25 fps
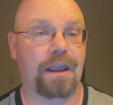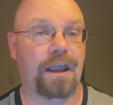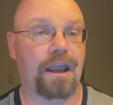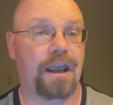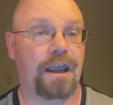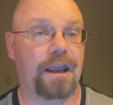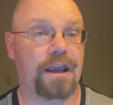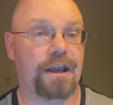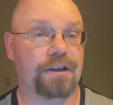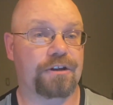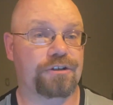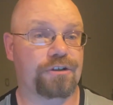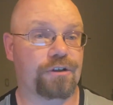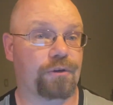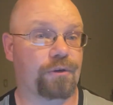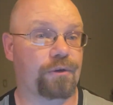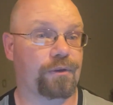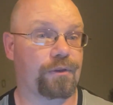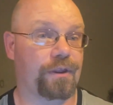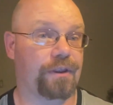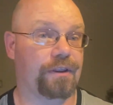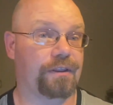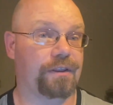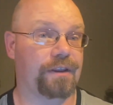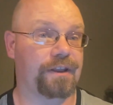And so
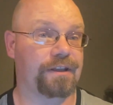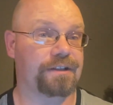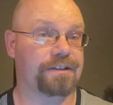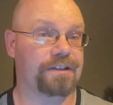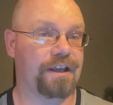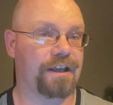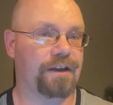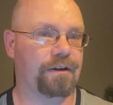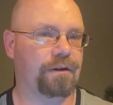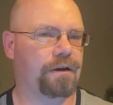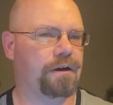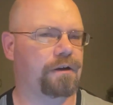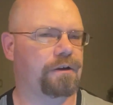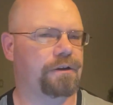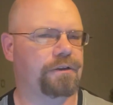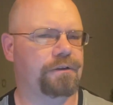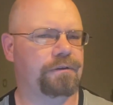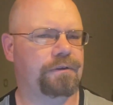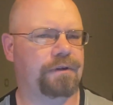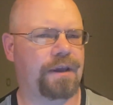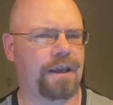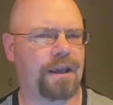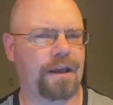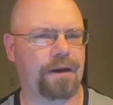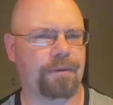then they say, well, you
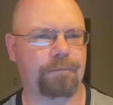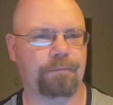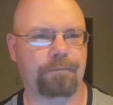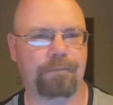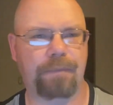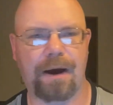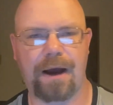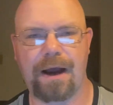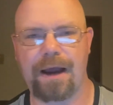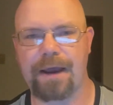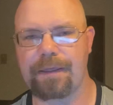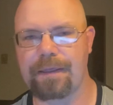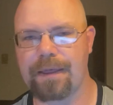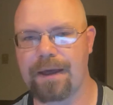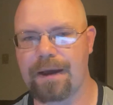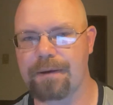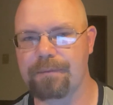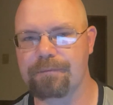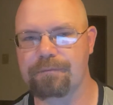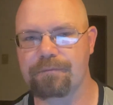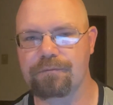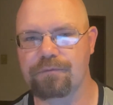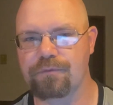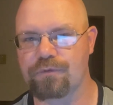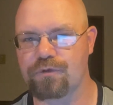can't buy
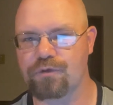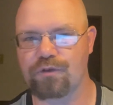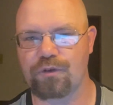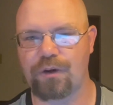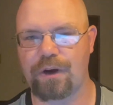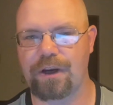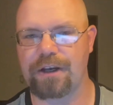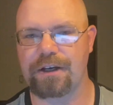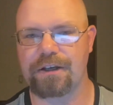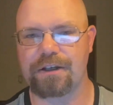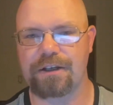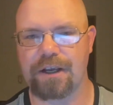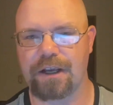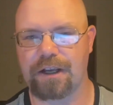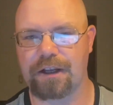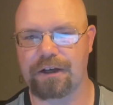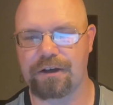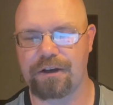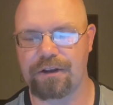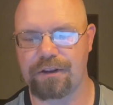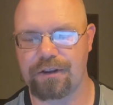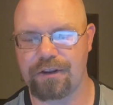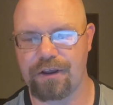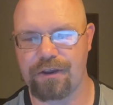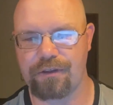that train ticket
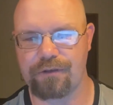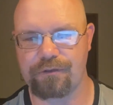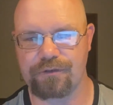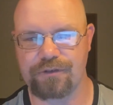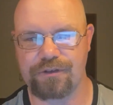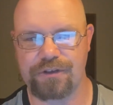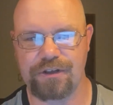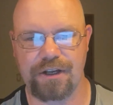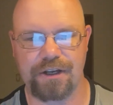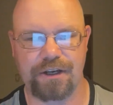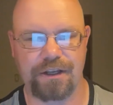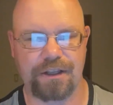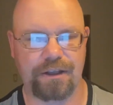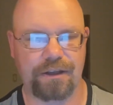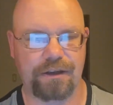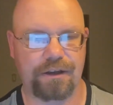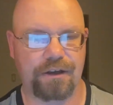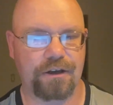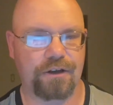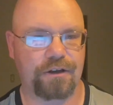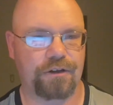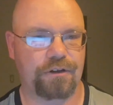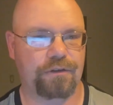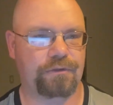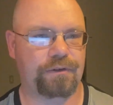to the other city.
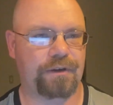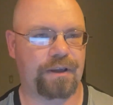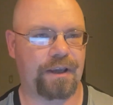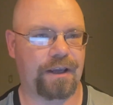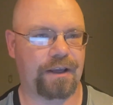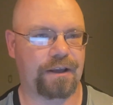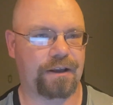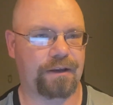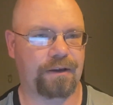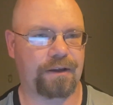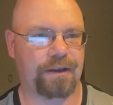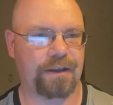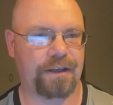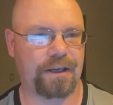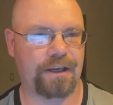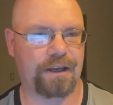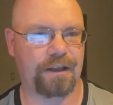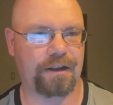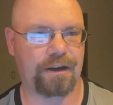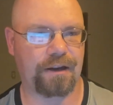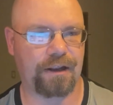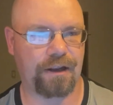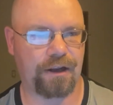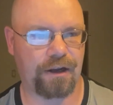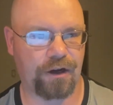You can't
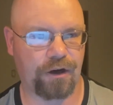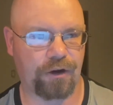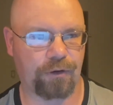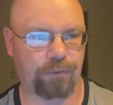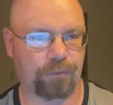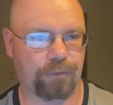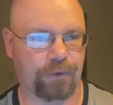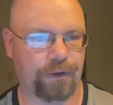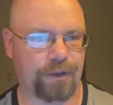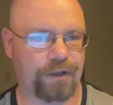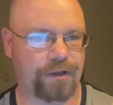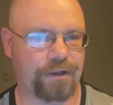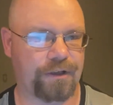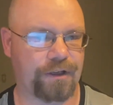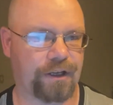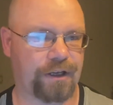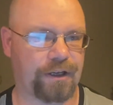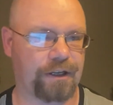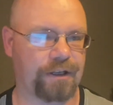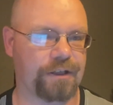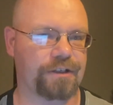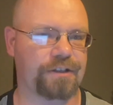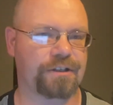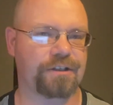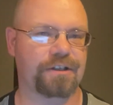get airplane
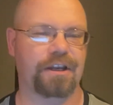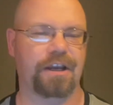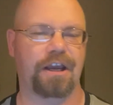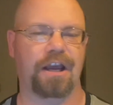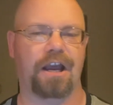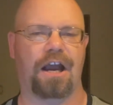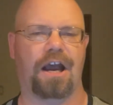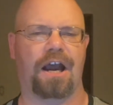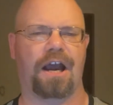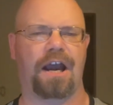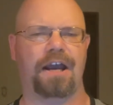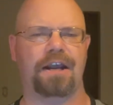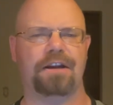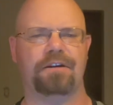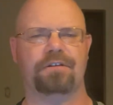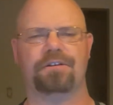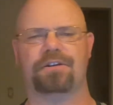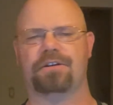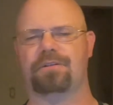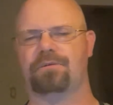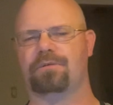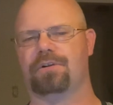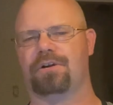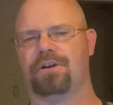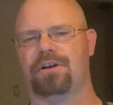tickets. I don't
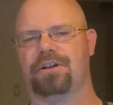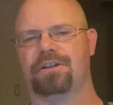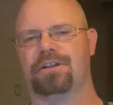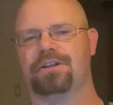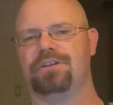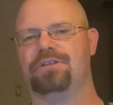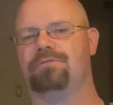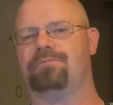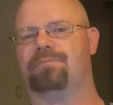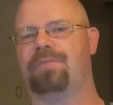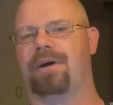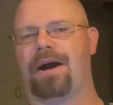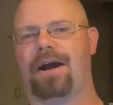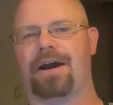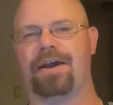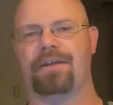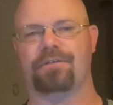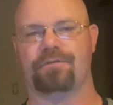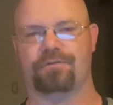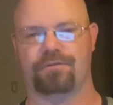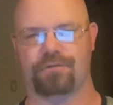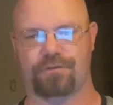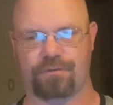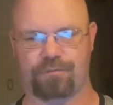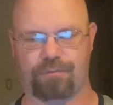think we're going to let you buy
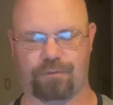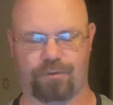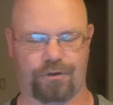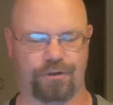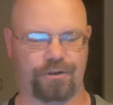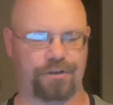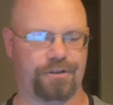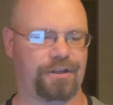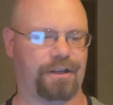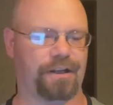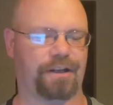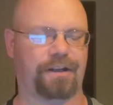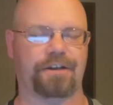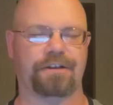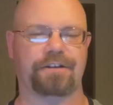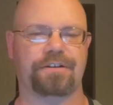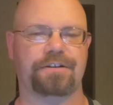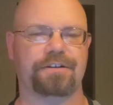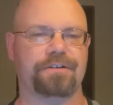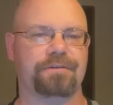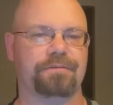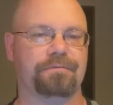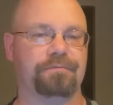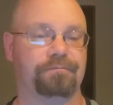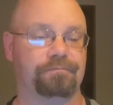those sports
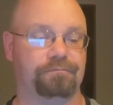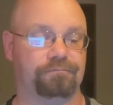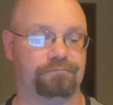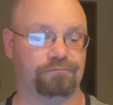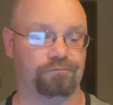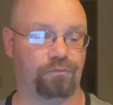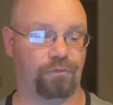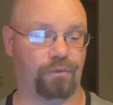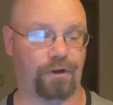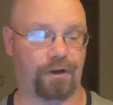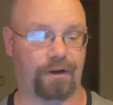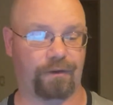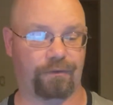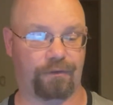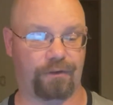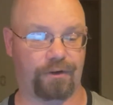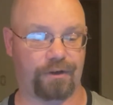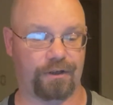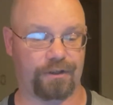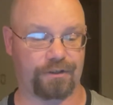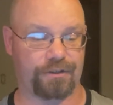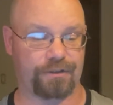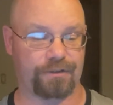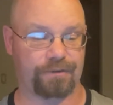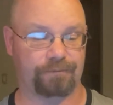tickets, whatever it
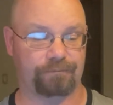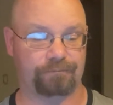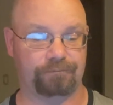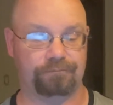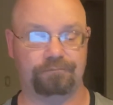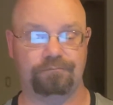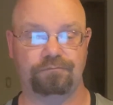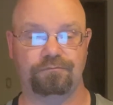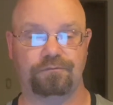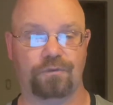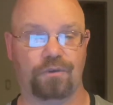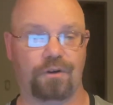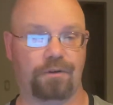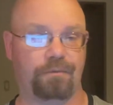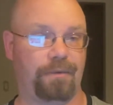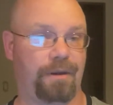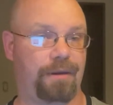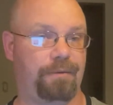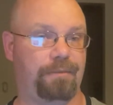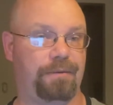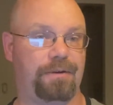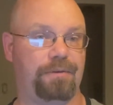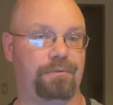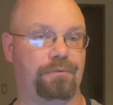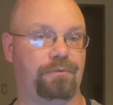is. Or
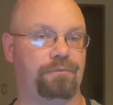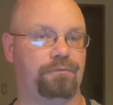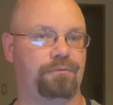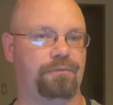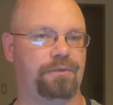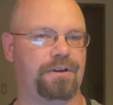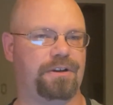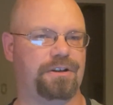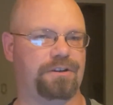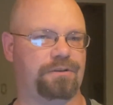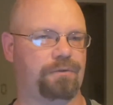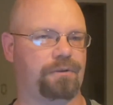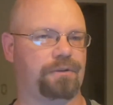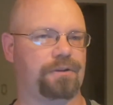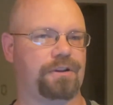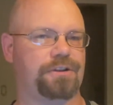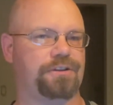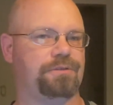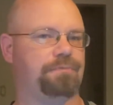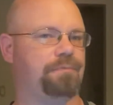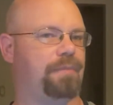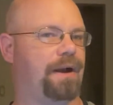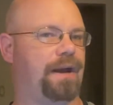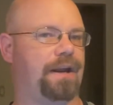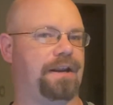maybe we just won't let
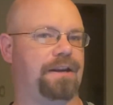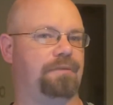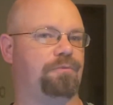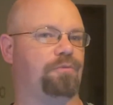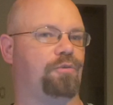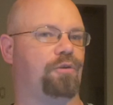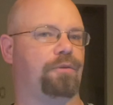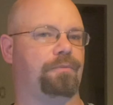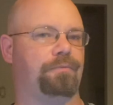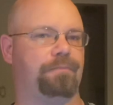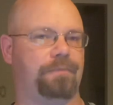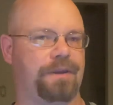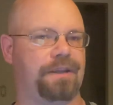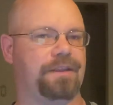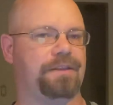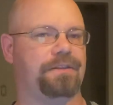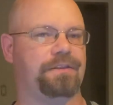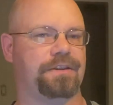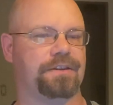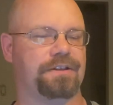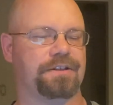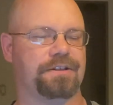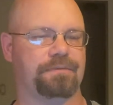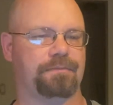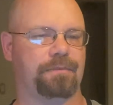you buy any more meat
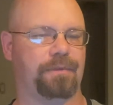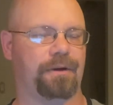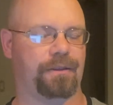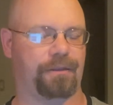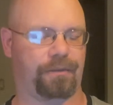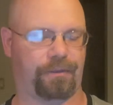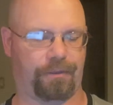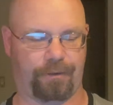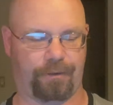this month.